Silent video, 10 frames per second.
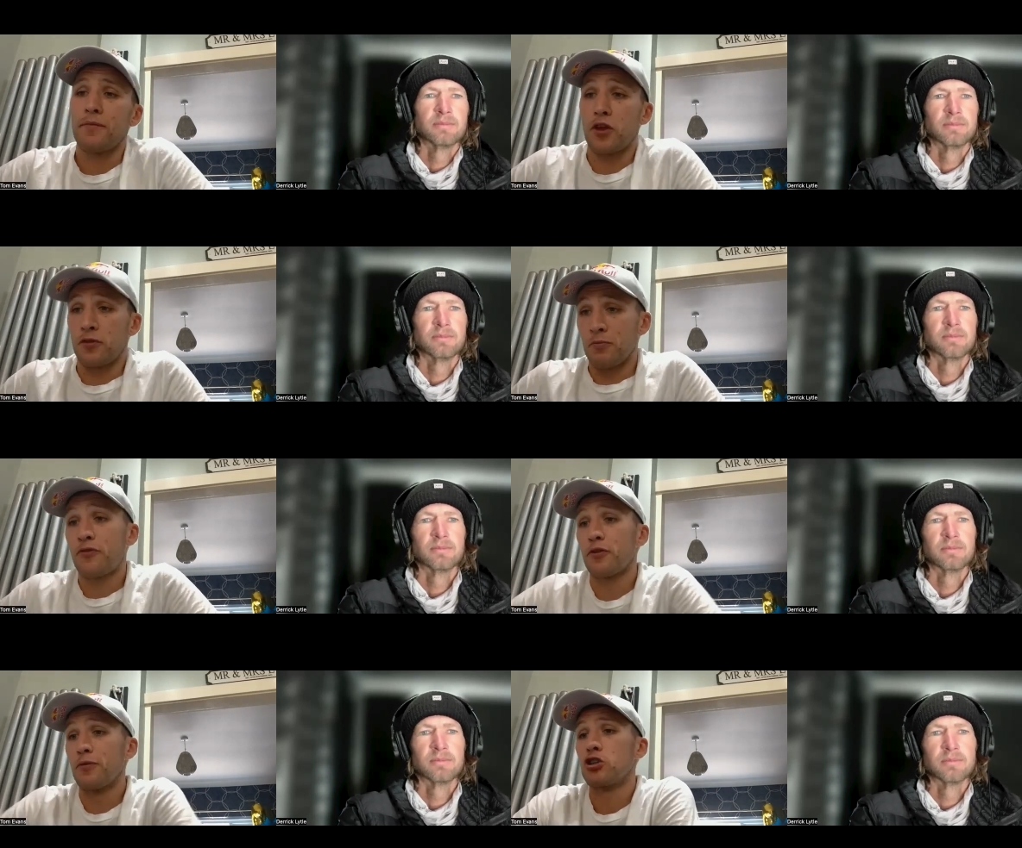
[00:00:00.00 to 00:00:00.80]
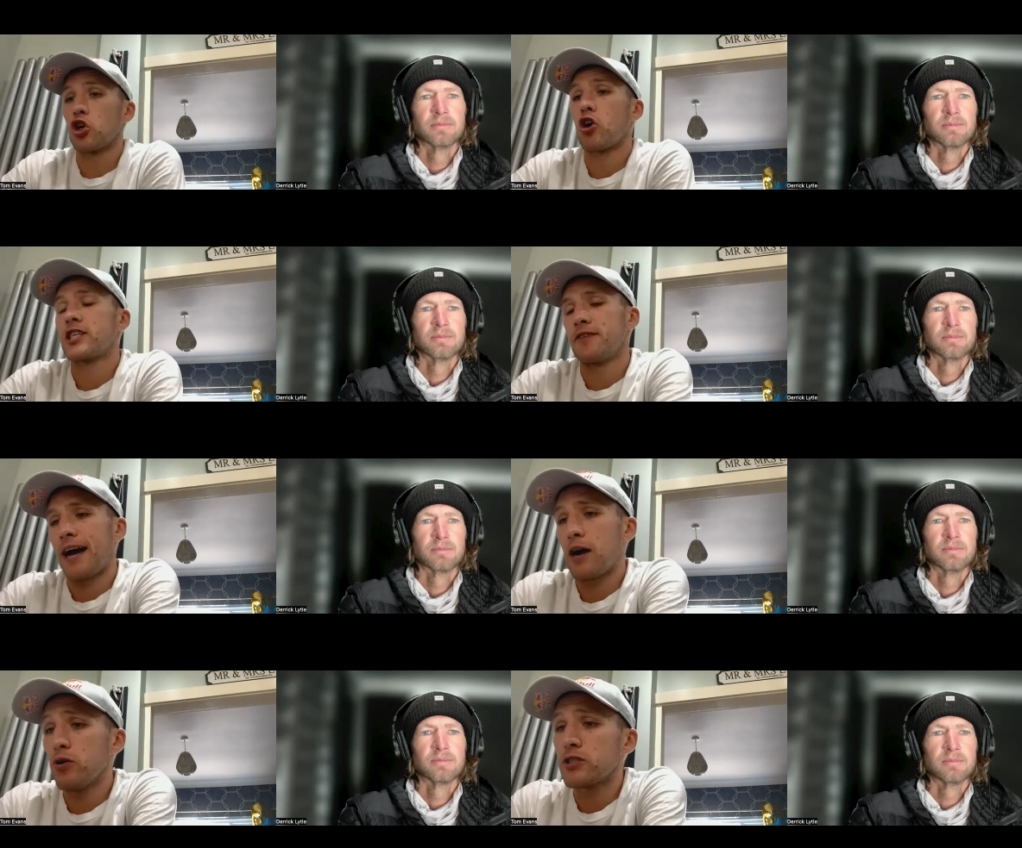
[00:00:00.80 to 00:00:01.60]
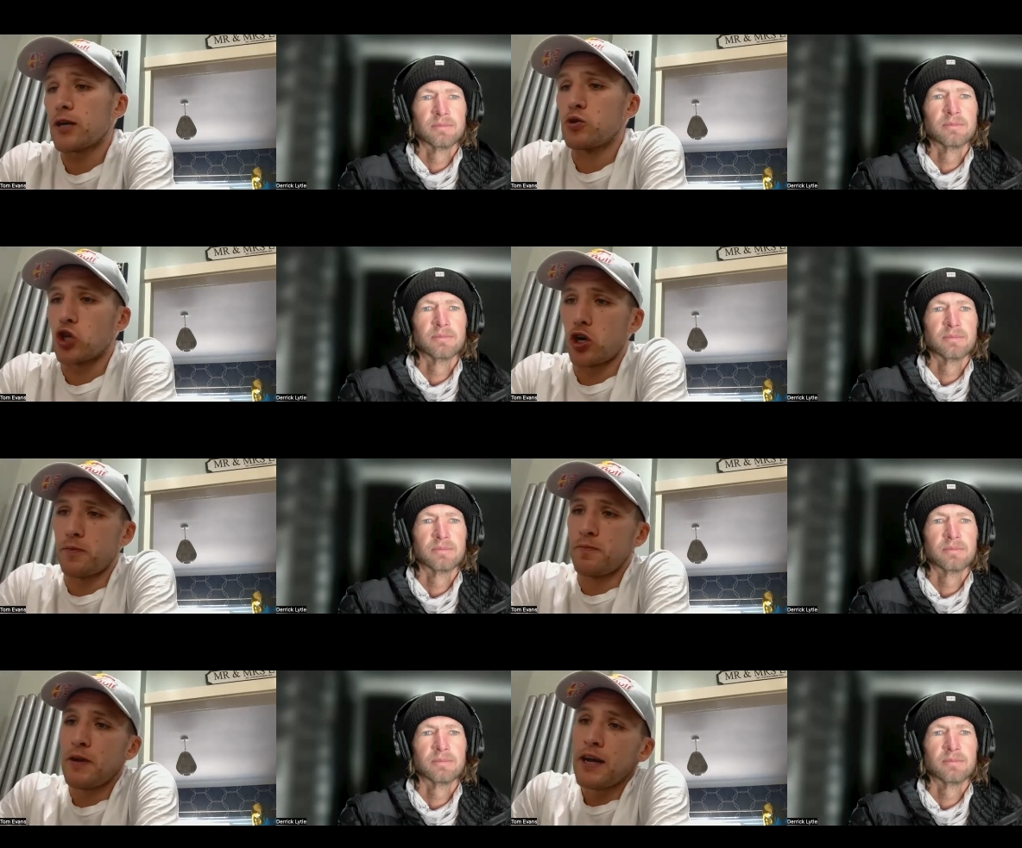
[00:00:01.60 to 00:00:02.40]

Speaker 1: the for the majority of hours I was on